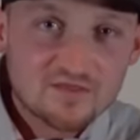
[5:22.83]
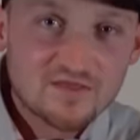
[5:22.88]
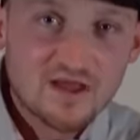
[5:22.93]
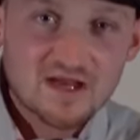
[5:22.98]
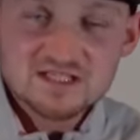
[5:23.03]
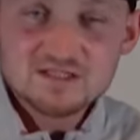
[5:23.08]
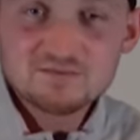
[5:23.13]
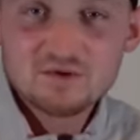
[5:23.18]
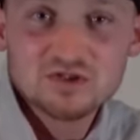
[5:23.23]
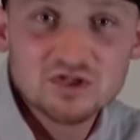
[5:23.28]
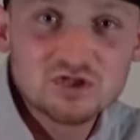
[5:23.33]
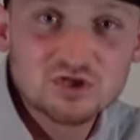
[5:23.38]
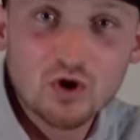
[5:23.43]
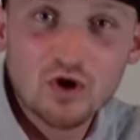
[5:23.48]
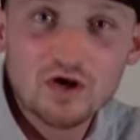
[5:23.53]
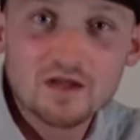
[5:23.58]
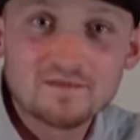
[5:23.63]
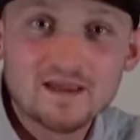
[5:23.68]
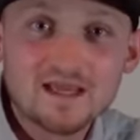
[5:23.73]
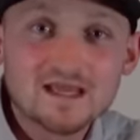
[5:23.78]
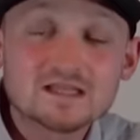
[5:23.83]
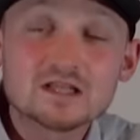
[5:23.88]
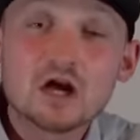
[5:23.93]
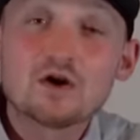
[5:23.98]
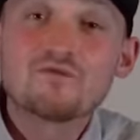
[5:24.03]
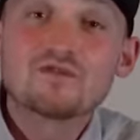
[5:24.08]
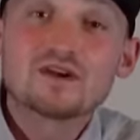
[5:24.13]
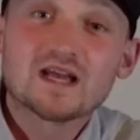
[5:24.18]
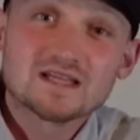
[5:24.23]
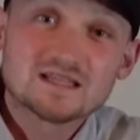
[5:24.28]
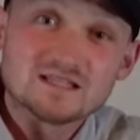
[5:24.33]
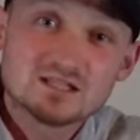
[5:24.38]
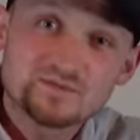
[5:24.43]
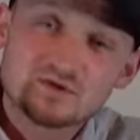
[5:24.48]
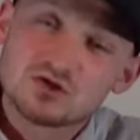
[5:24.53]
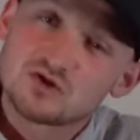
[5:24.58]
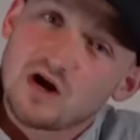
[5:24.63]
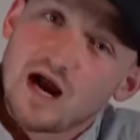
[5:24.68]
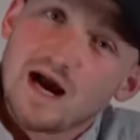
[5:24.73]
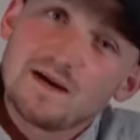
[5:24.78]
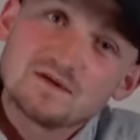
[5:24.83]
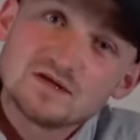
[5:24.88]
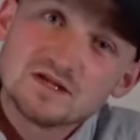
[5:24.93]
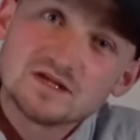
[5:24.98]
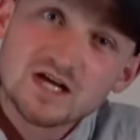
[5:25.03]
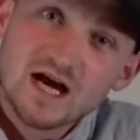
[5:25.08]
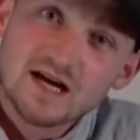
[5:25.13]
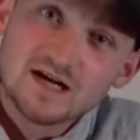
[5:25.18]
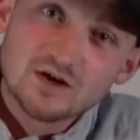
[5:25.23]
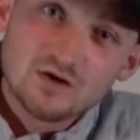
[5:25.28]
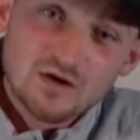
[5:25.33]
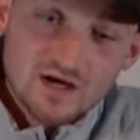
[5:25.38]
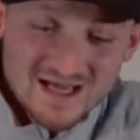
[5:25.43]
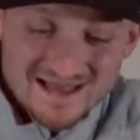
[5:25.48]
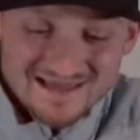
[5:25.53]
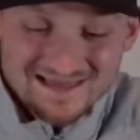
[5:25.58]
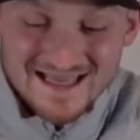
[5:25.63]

Thanks so much for joining me. Don't forget to subscribe to the channel.